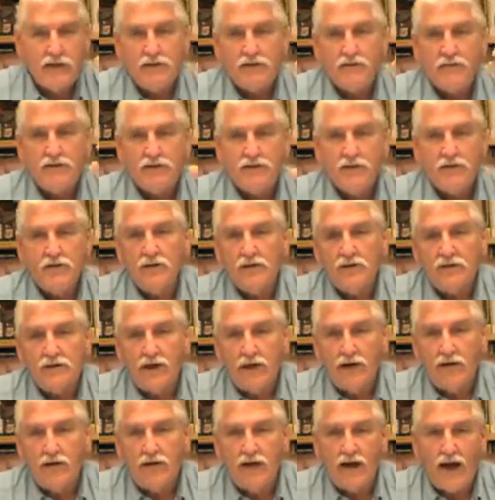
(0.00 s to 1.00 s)
The
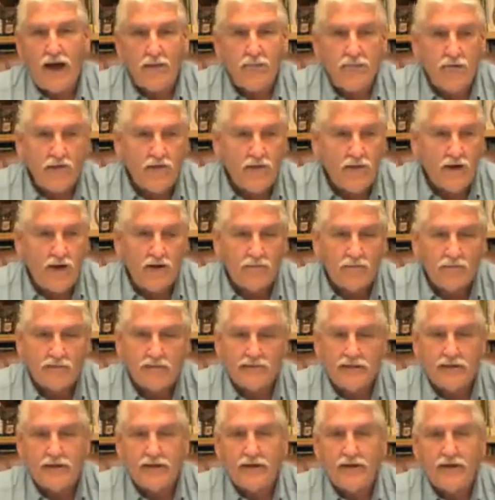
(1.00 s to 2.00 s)
pituitary
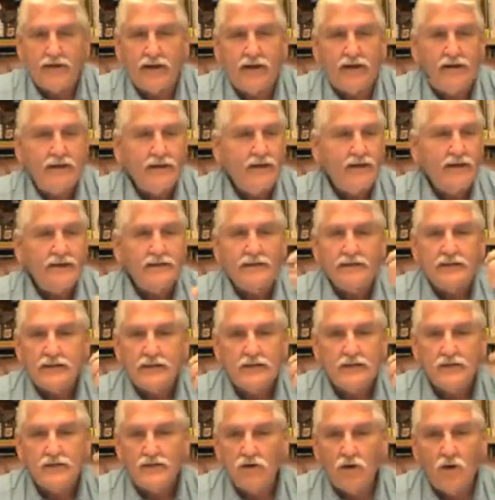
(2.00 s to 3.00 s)
hypothalamus area is the
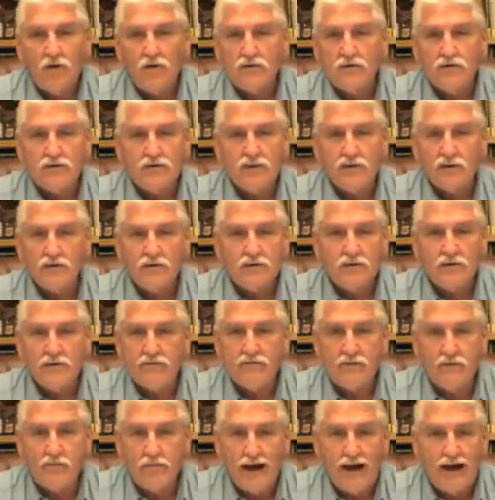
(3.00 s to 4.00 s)
control center
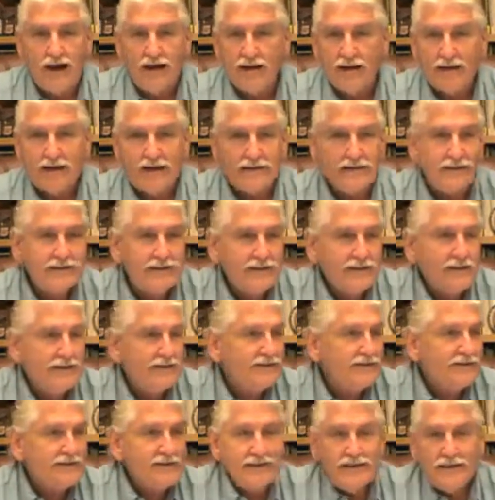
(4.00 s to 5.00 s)
of the body. It's
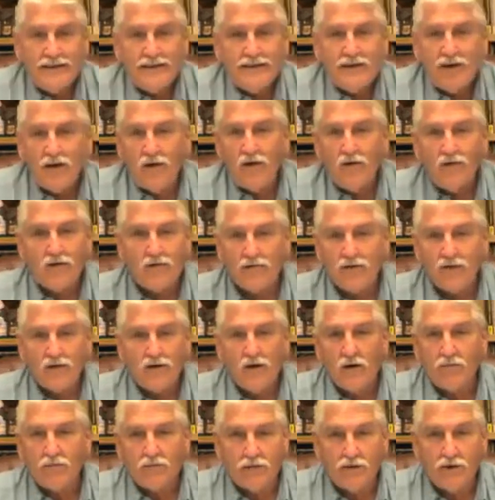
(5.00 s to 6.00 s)
the CEO of the
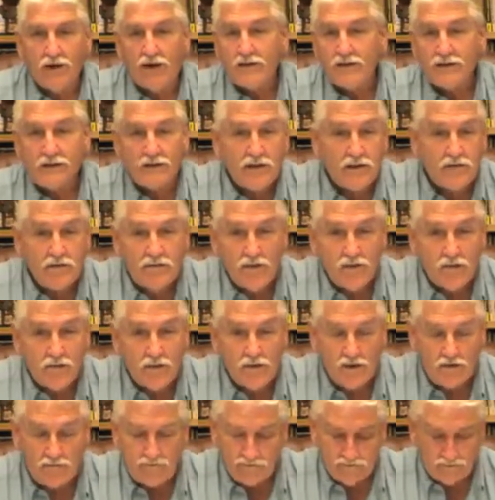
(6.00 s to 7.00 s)
corporation, if you
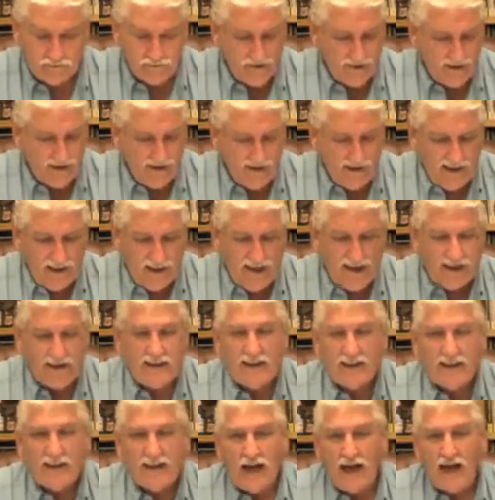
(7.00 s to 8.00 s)
will.
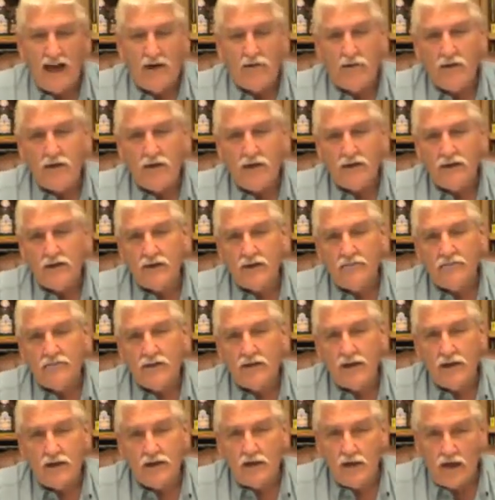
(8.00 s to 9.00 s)
And the thyroid can
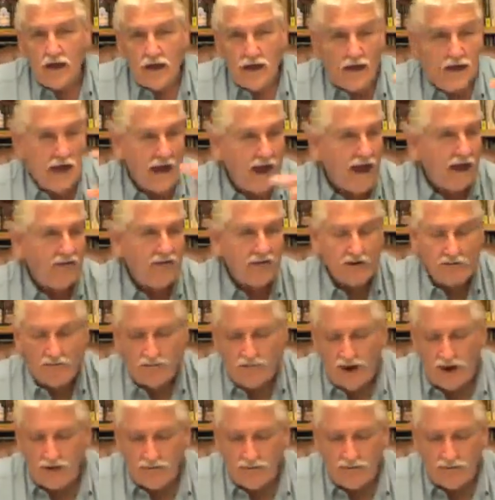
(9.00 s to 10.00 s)
be having
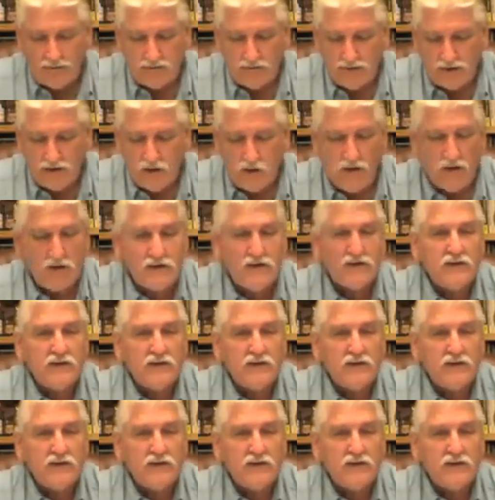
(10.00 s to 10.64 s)
problems or